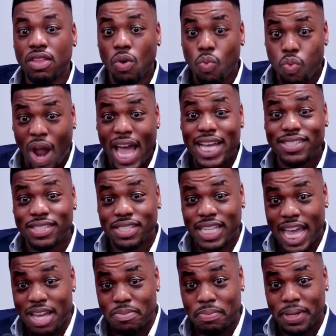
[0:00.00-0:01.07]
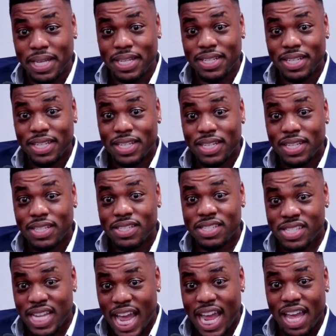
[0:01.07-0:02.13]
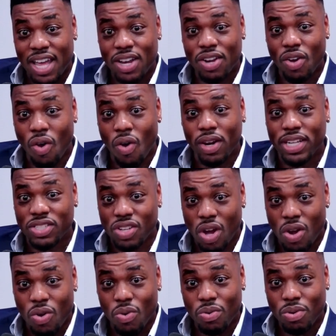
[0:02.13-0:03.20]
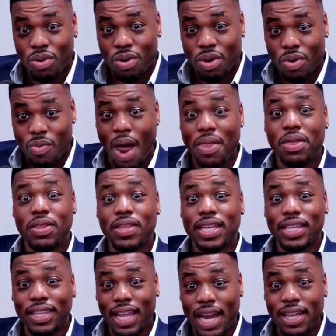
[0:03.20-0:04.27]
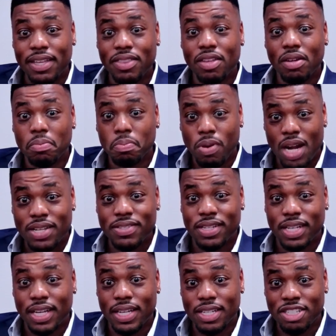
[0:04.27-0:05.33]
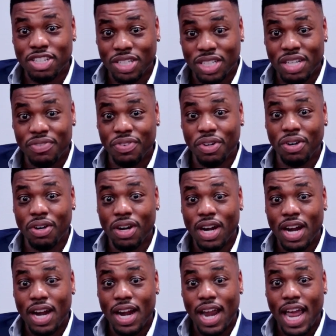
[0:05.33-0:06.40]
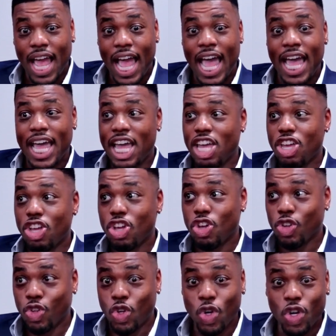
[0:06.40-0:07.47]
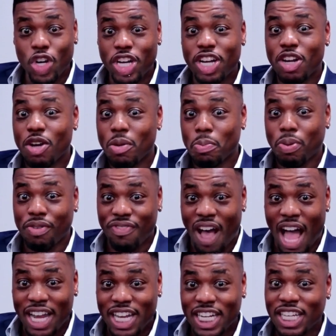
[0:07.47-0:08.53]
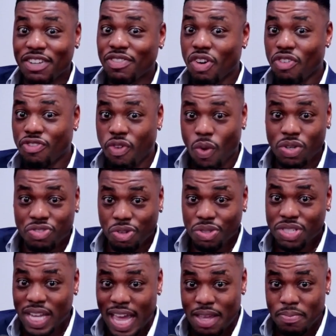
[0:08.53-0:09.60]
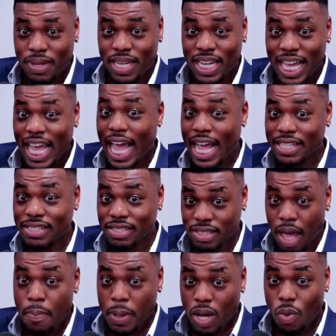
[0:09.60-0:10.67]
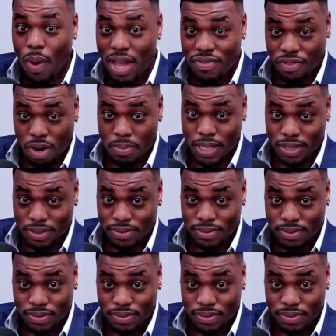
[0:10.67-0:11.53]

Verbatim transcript: the right statement stand on its own, yeah. rather than letting the president deliver a good, provocative, forceful statement and stepping away from it.